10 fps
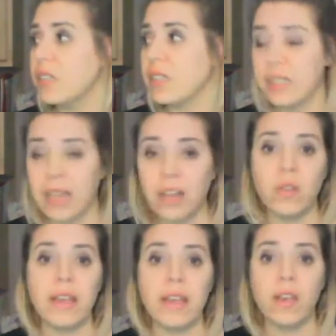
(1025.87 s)

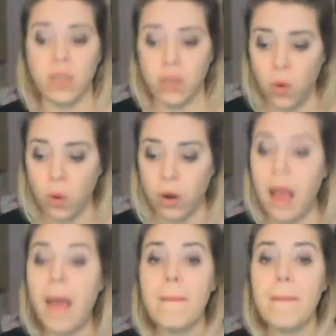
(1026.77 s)
scheduling
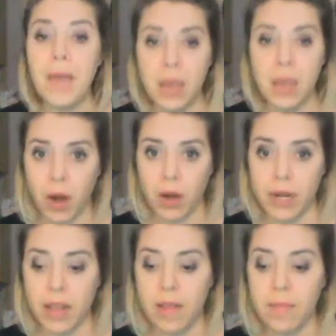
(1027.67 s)
your pink party.